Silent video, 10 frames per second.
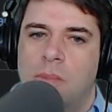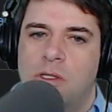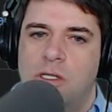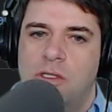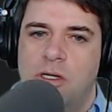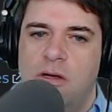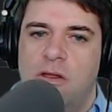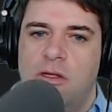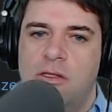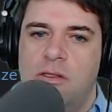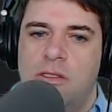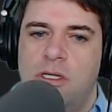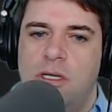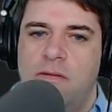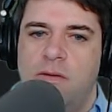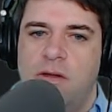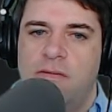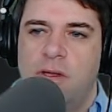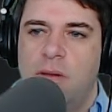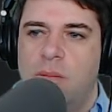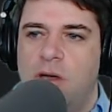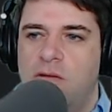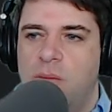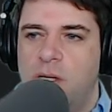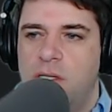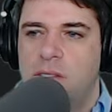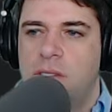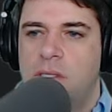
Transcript: So let's see if we can find the MicroBlaze.